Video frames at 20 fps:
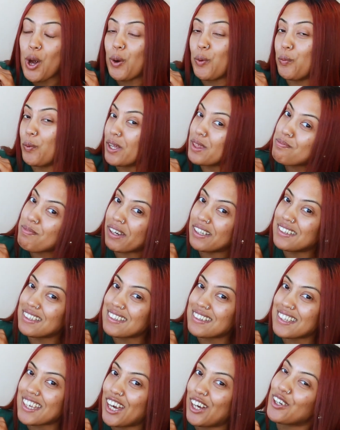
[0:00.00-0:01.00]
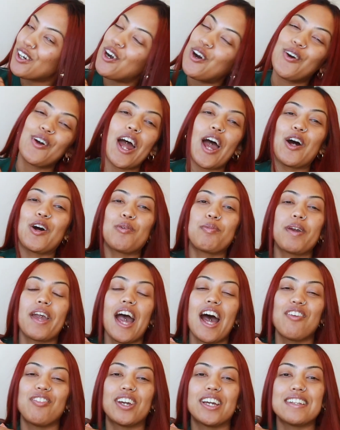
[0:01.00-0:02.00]
With my discount code, I'll be
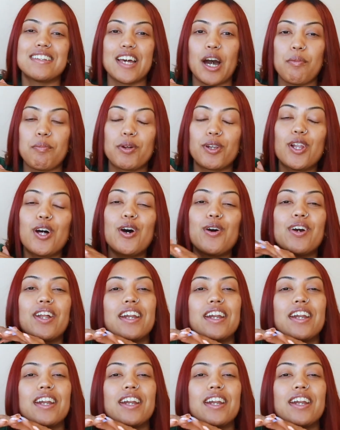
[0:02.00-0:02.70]
having it down below.